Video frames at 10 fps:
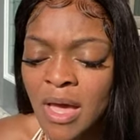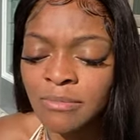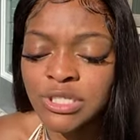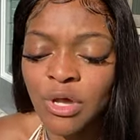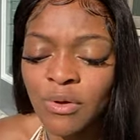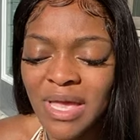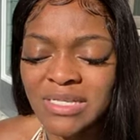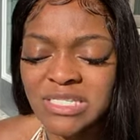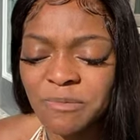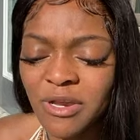So
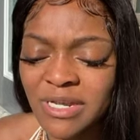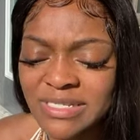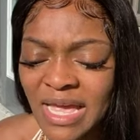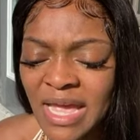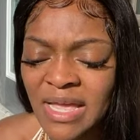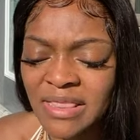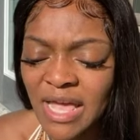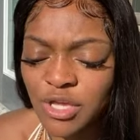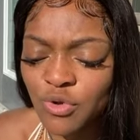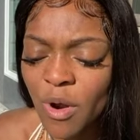Spirit is saying
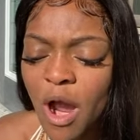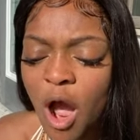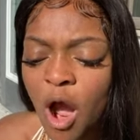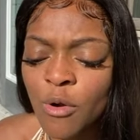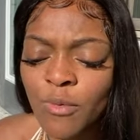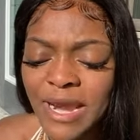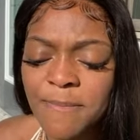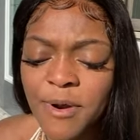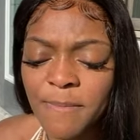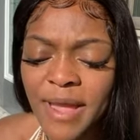that you are already
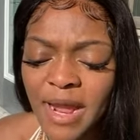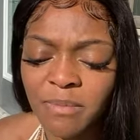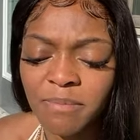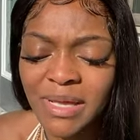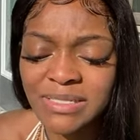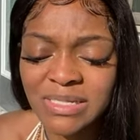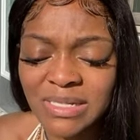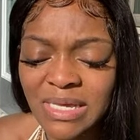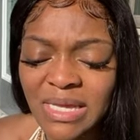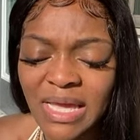prepared
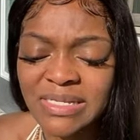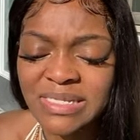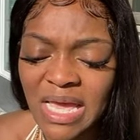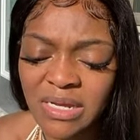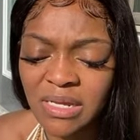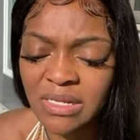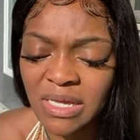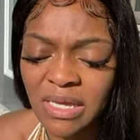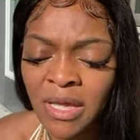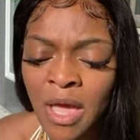mentally and
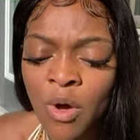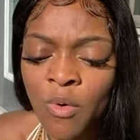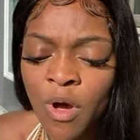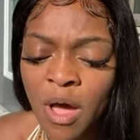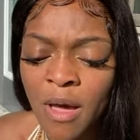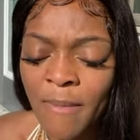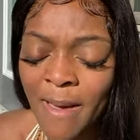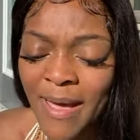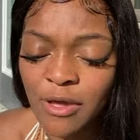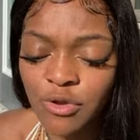technically
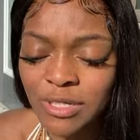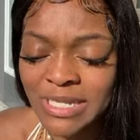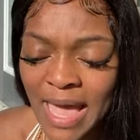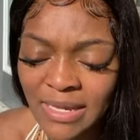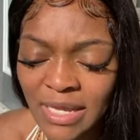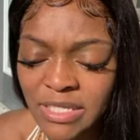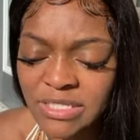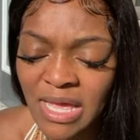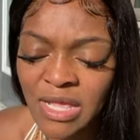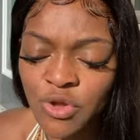about your
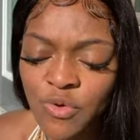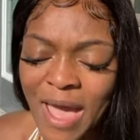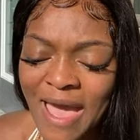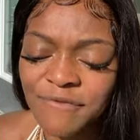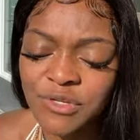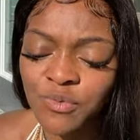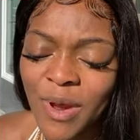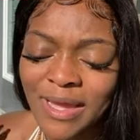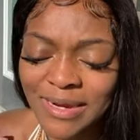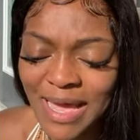talents, and you have to
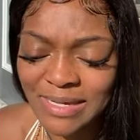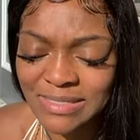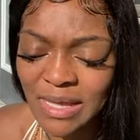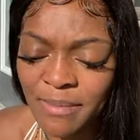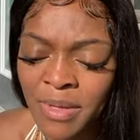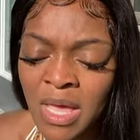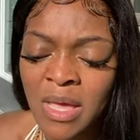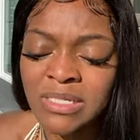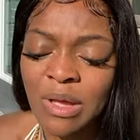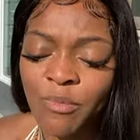recognize them.
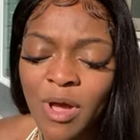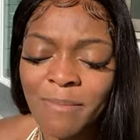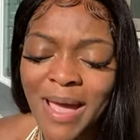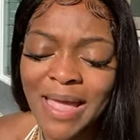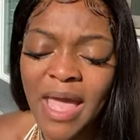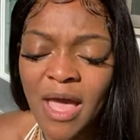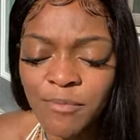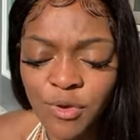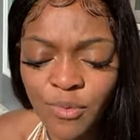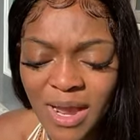Someone might help
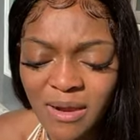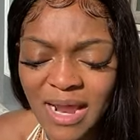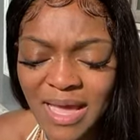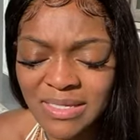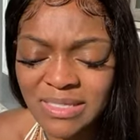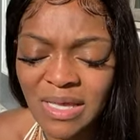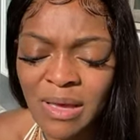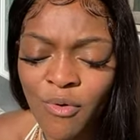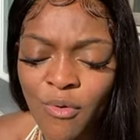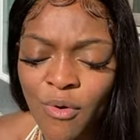you recognize
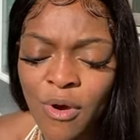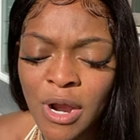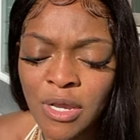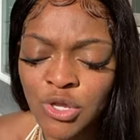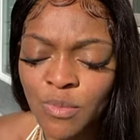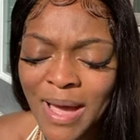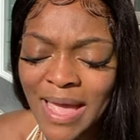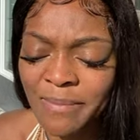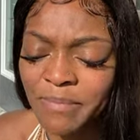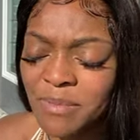them, or you
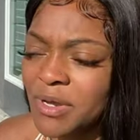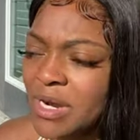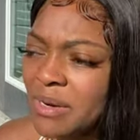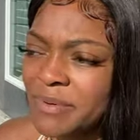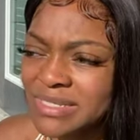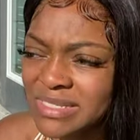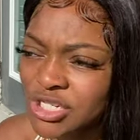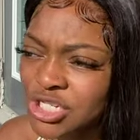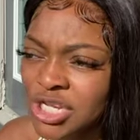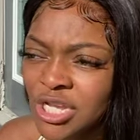might be put in a
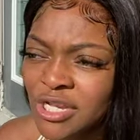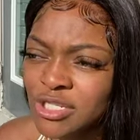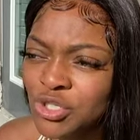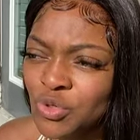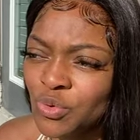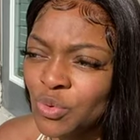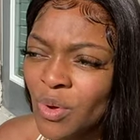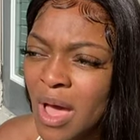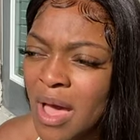position to